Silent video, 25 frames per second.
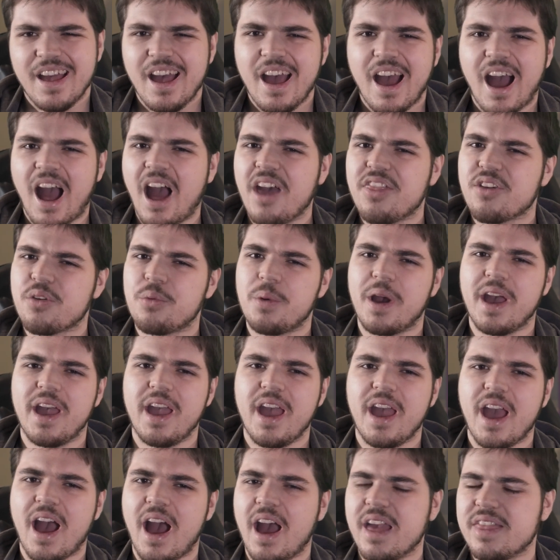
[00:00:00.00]
Either
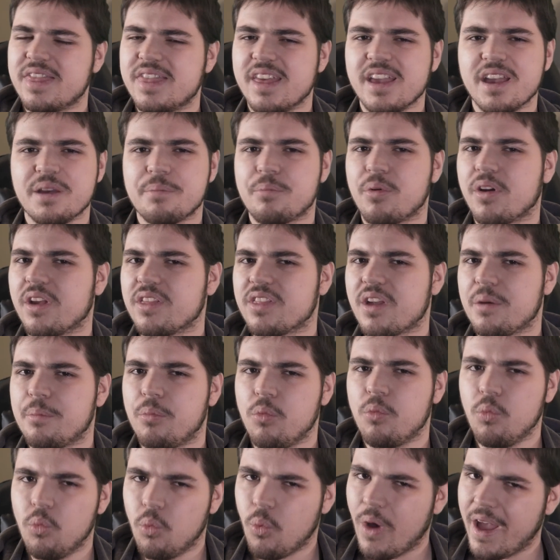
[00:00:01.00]
way, I think it brings up
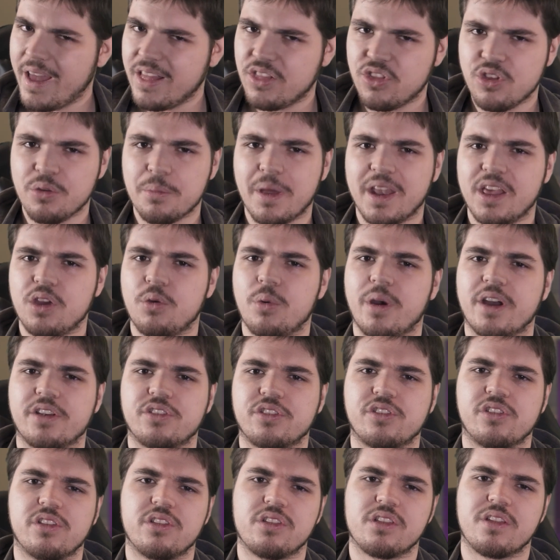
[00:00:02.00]
way too many
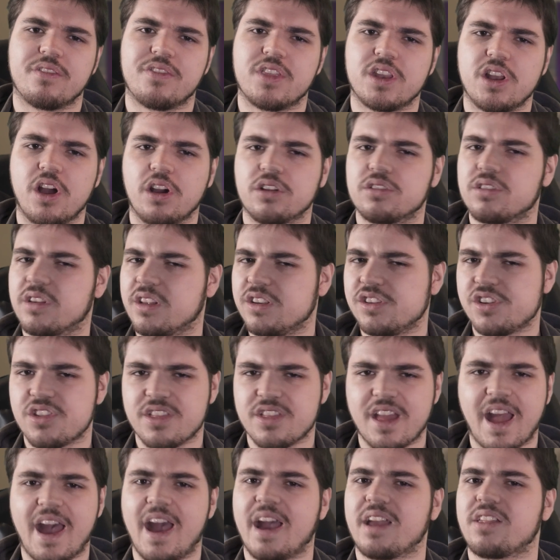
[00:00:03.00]
questions if the Doctor can just
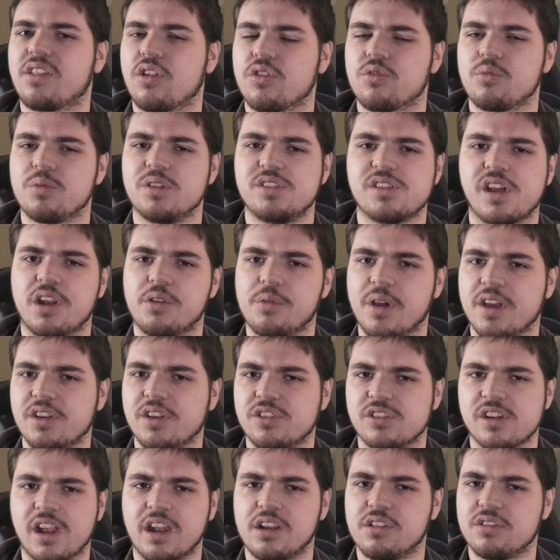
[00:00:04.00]
access
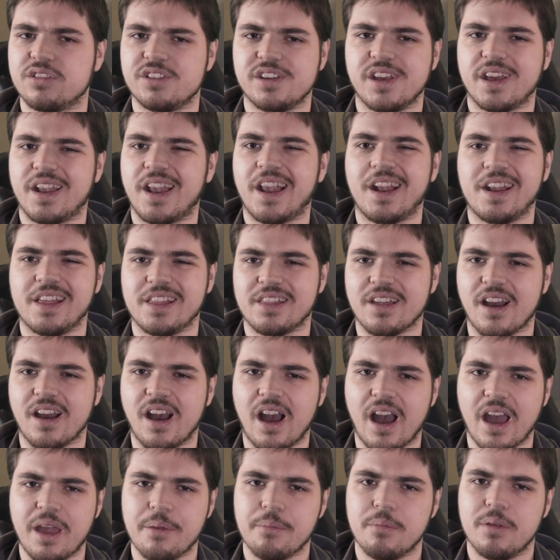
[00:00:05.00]
regeneration energy at any
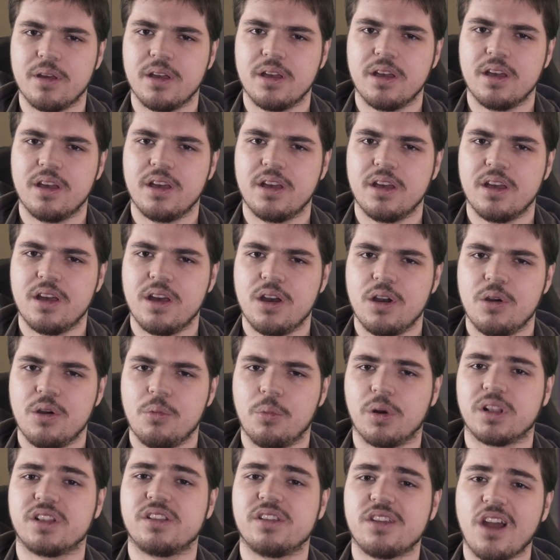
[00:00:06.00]
time.
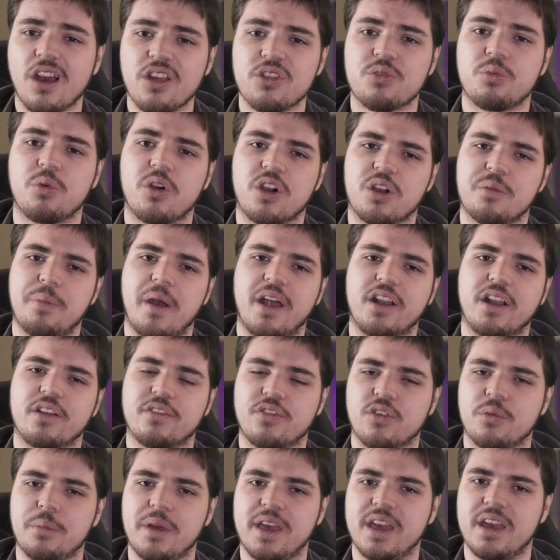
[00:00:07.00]
What does work better
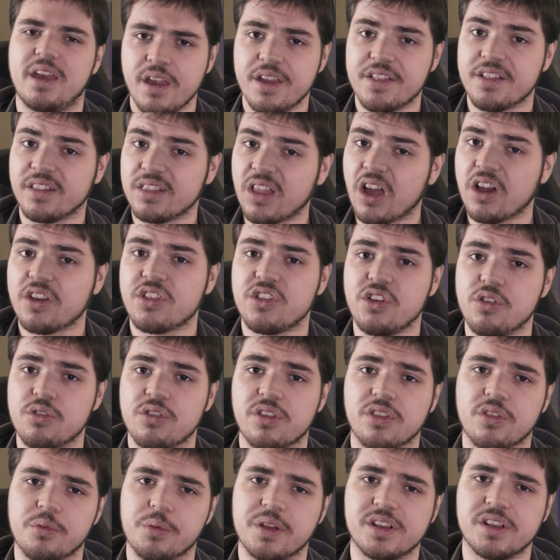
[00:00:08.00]
for me is Lux
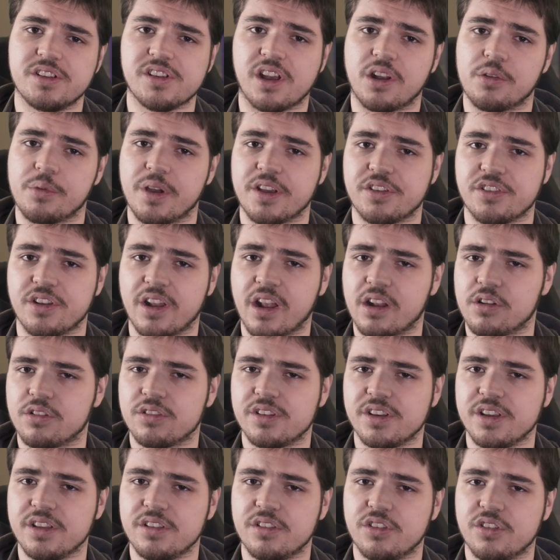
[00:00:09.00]
using the regeneration
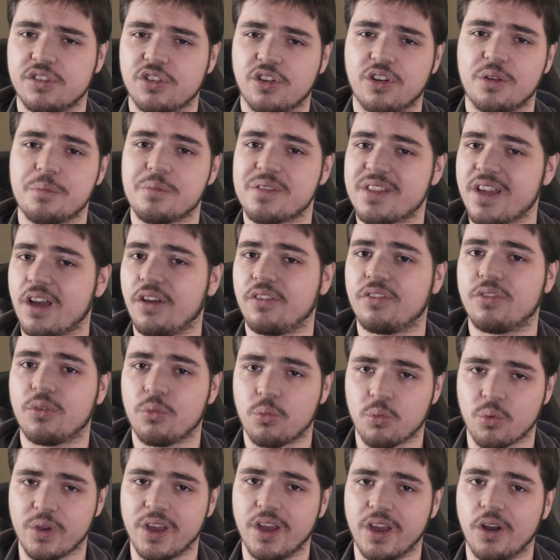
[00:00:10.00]
energy to turn himself
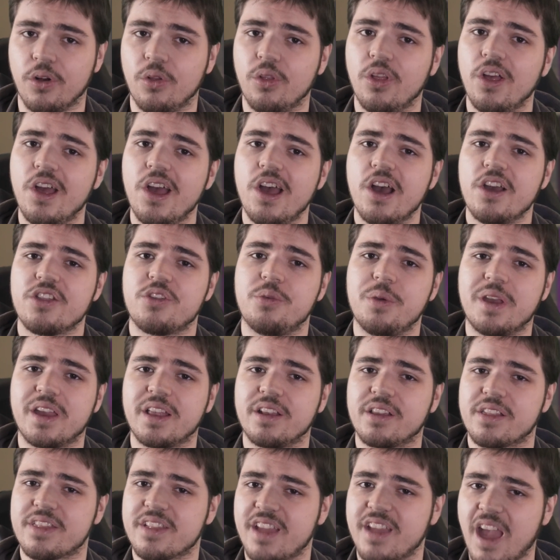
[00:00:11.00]
real, so he
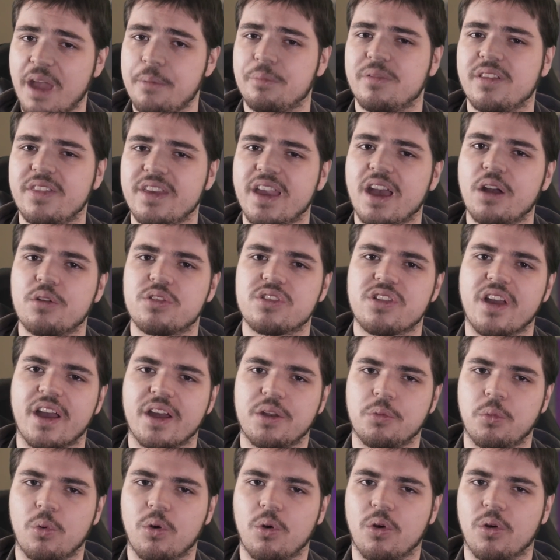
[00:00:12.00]
can escape to the
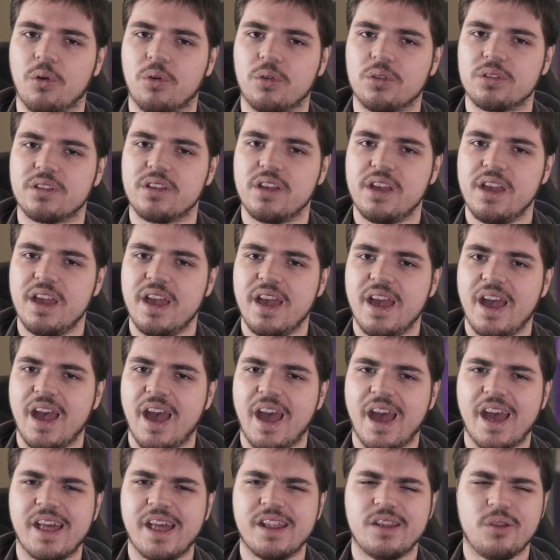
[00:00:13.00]
outside world.
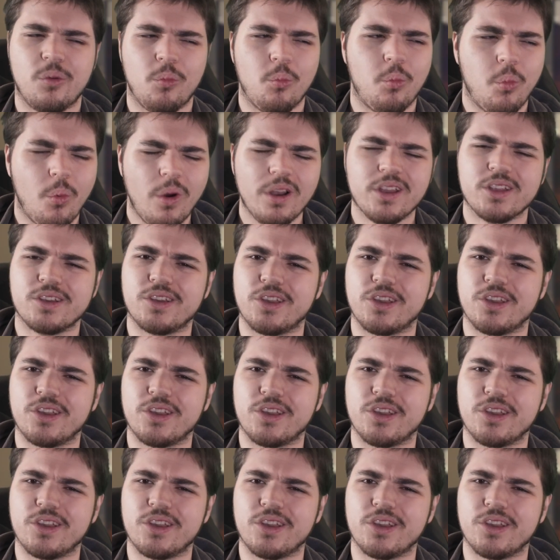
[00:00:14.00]
And what a